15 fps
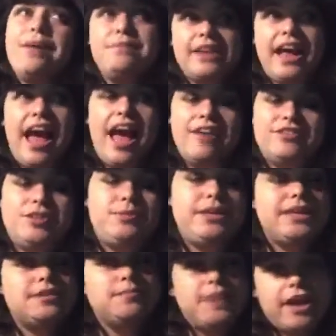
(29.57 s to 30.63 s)
I'm gonna have to
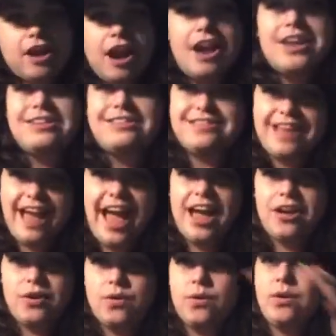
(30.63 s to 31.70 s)
because my car is
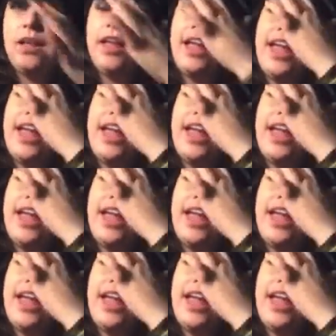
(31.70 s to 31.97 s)
that cool.